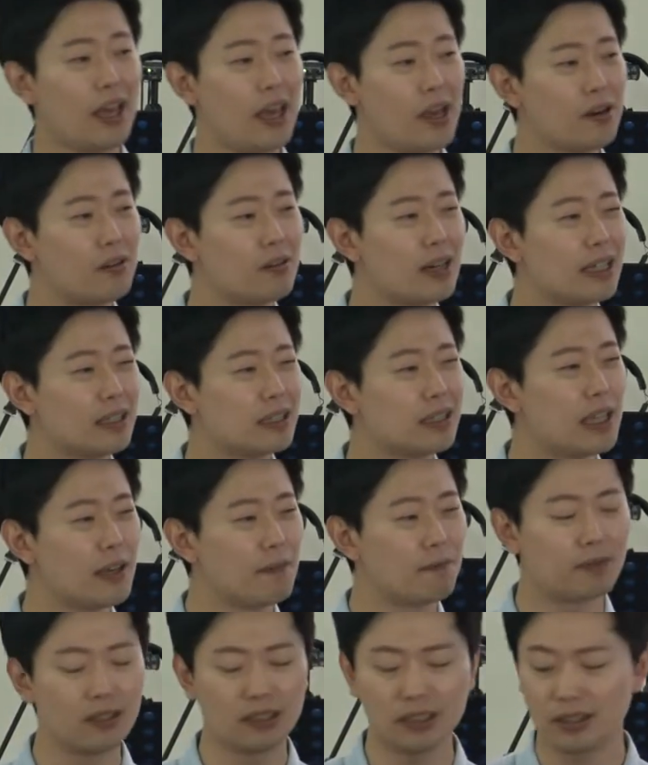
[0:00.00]
there are
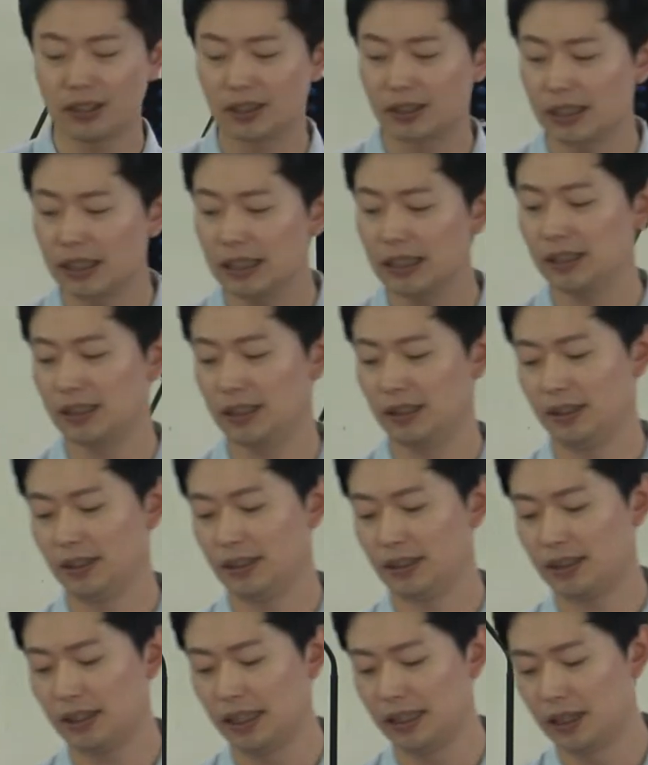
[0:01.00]
different
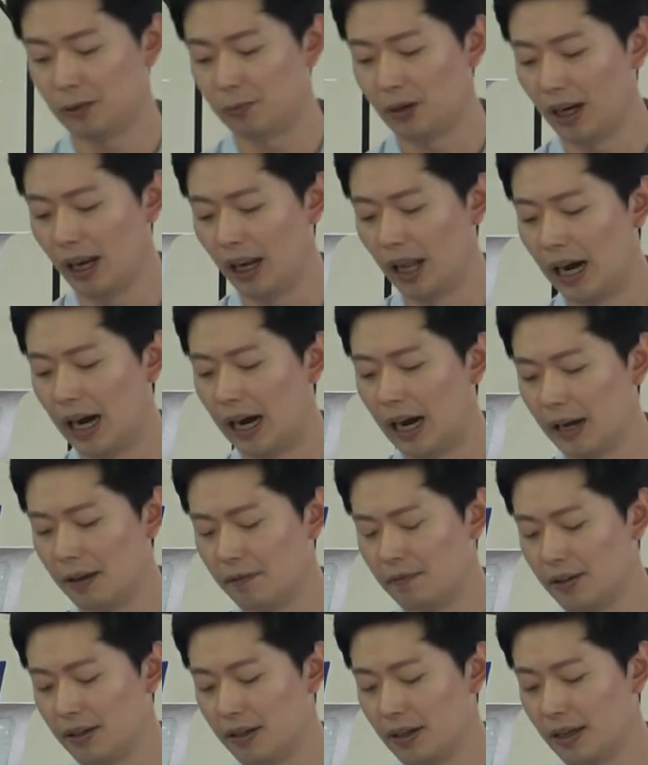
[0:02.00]
seasons in our
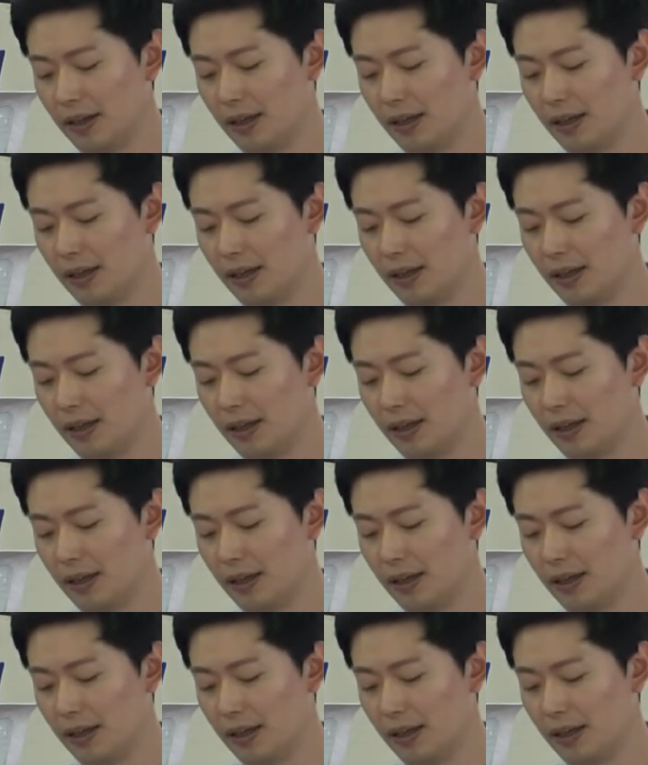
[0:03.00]
life,